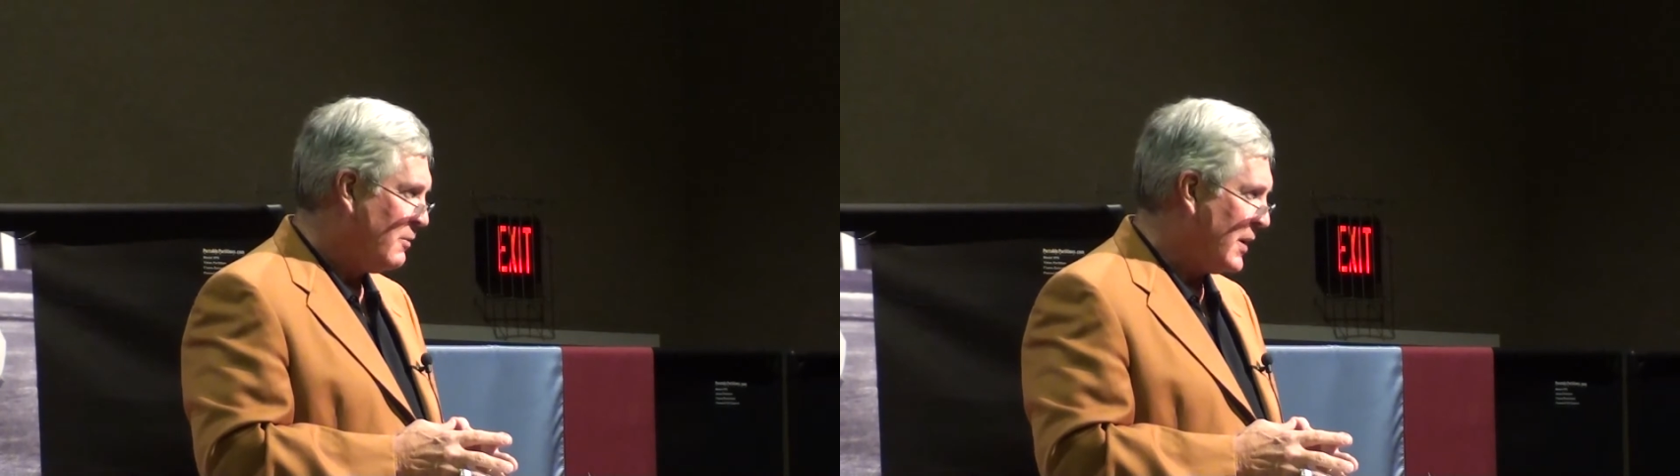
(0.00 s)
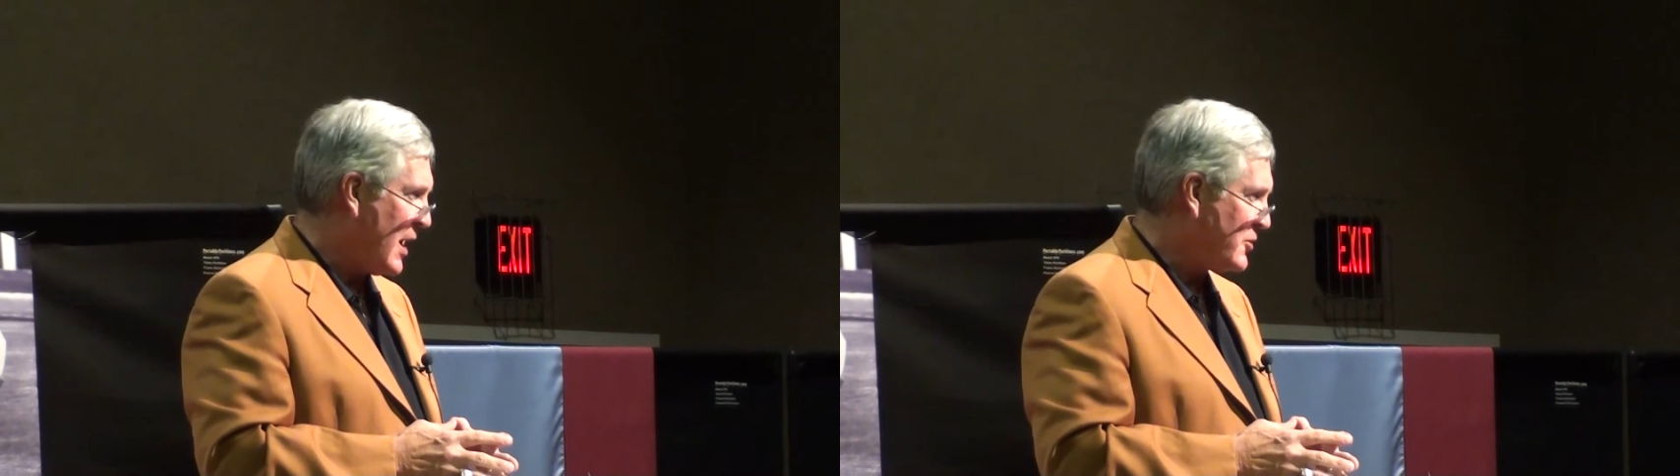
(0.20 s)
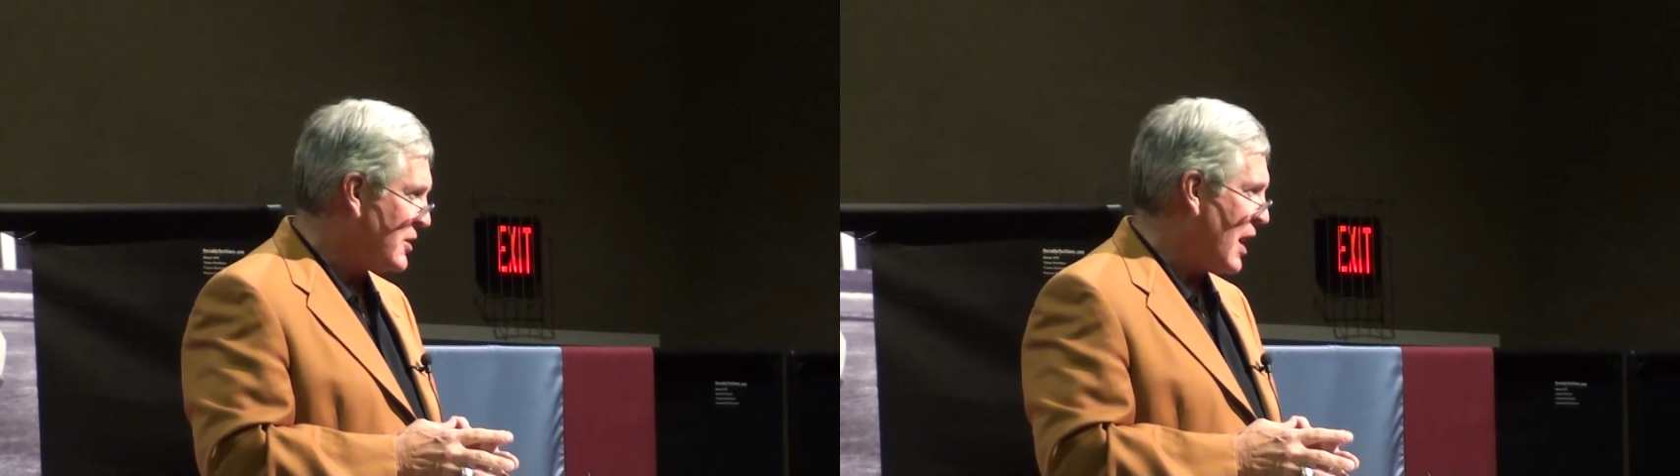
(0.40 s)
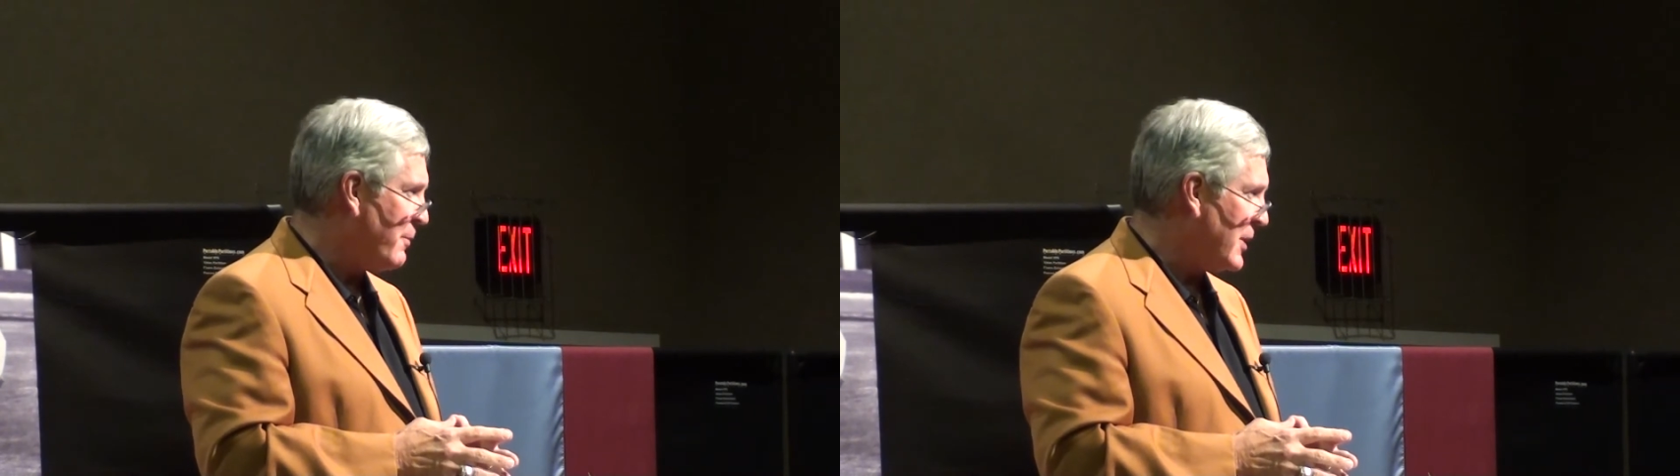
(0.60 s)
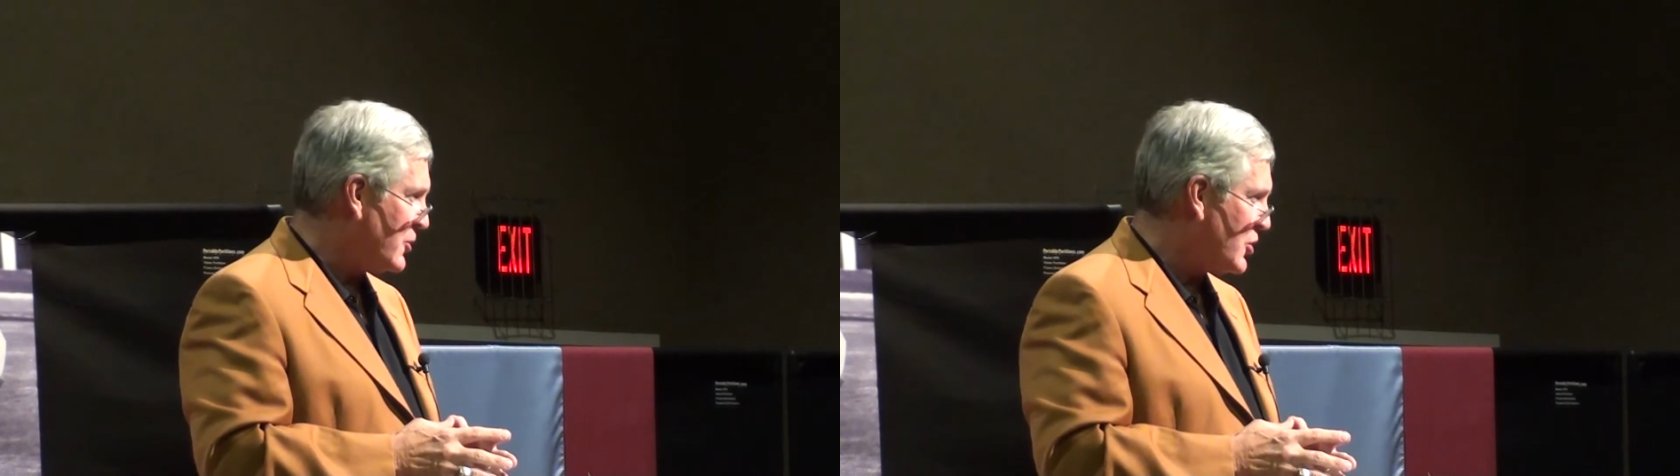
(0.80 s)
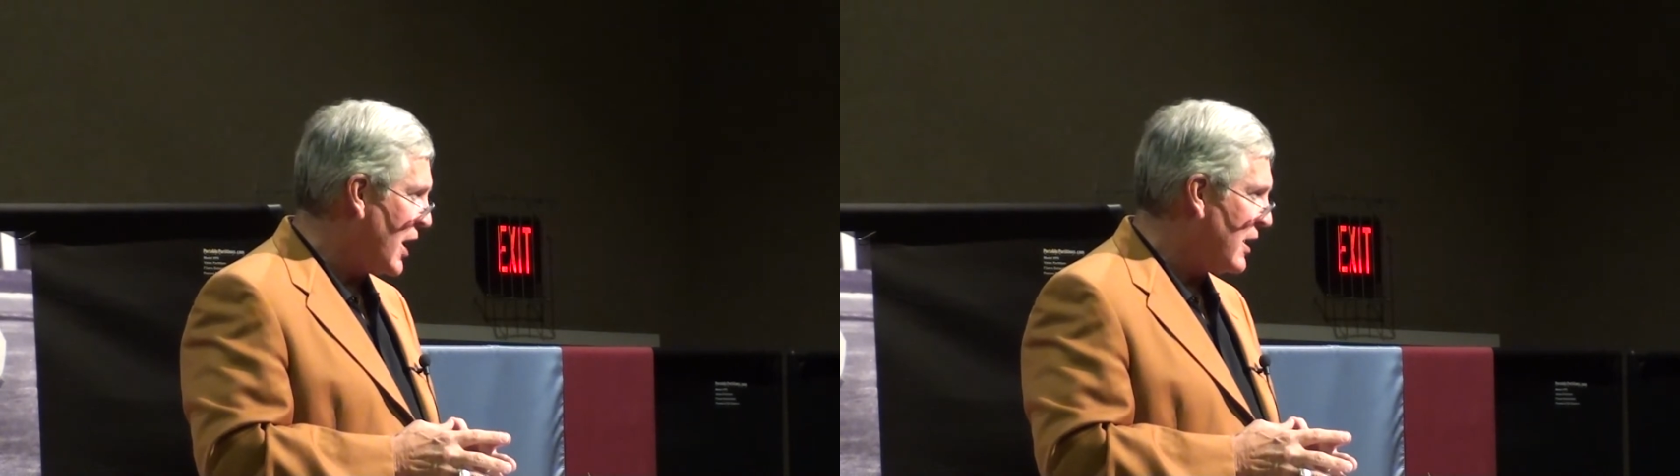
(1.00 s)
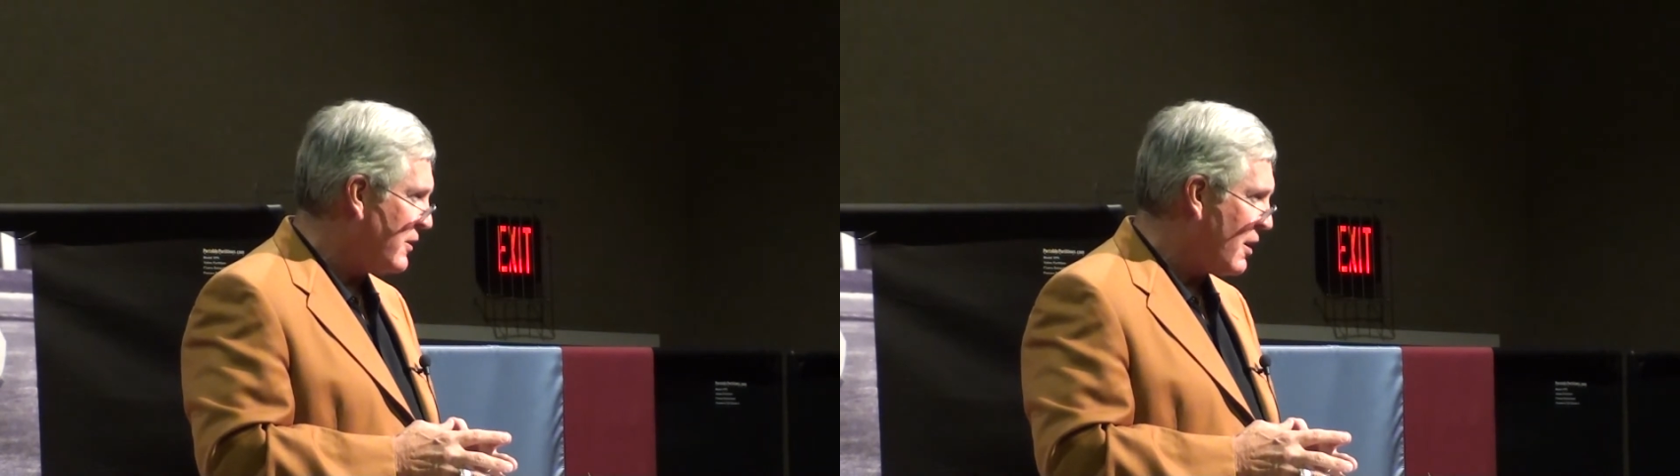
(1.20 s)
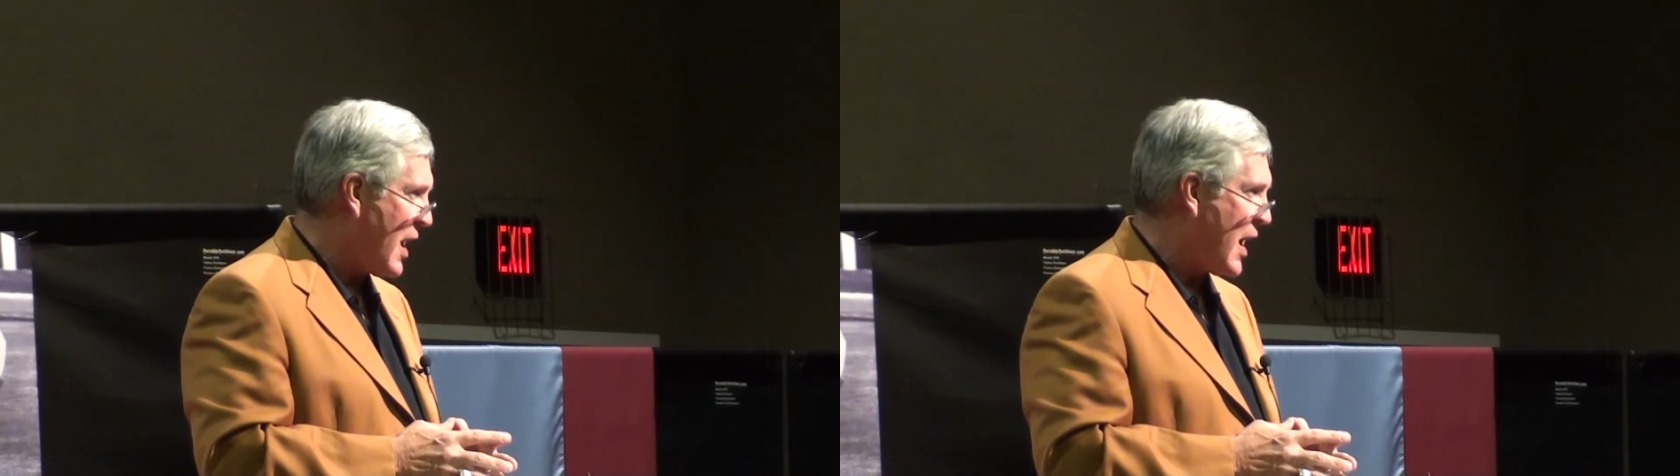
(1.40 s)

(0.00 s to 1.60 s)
without stopping and shaking their